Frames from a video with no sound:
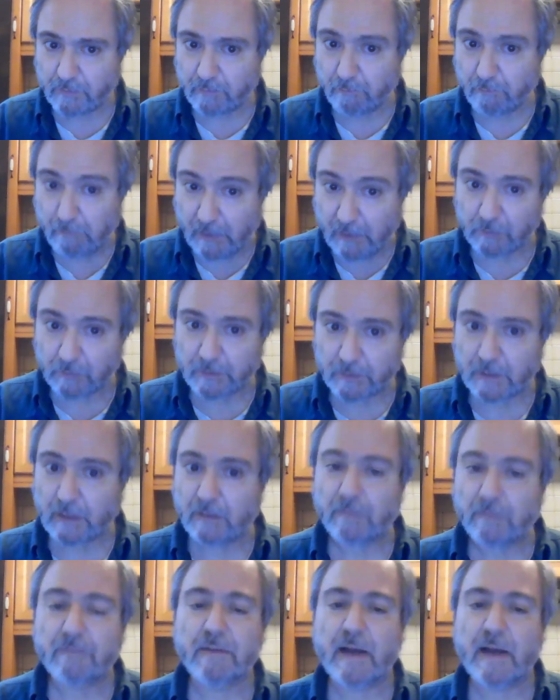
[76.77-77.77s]

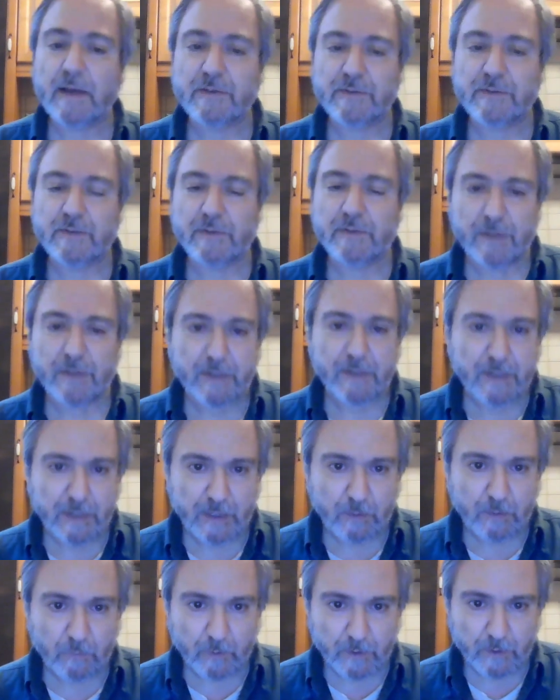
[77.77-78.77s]
melting faster than
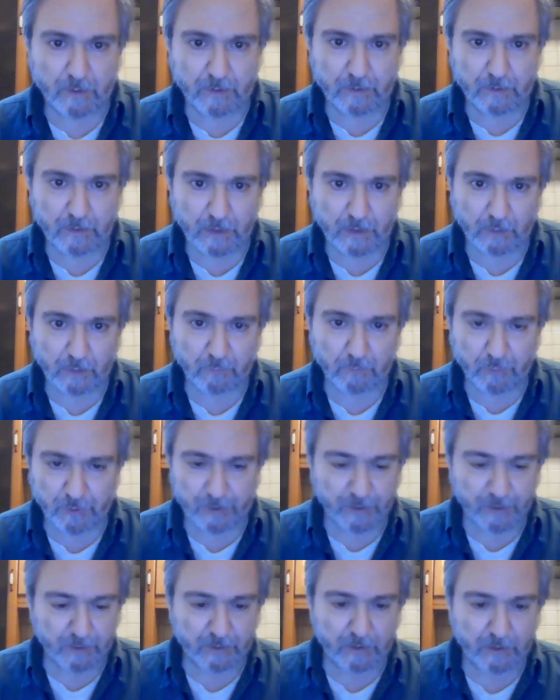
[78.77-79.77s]
anyone had
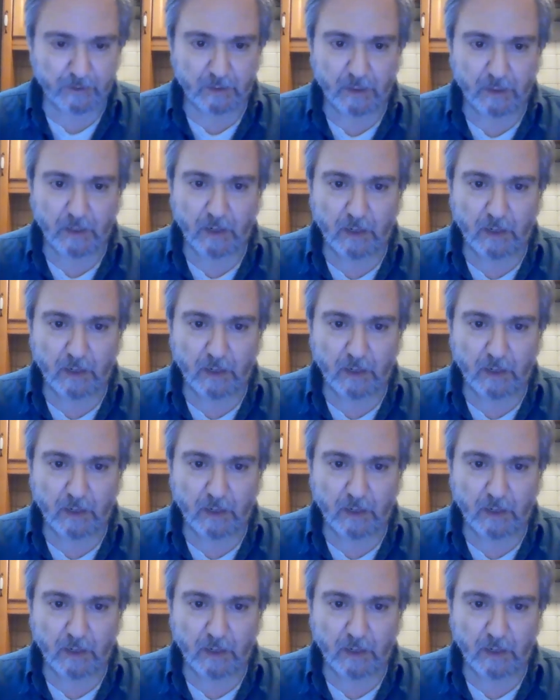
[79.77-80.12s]
predicted,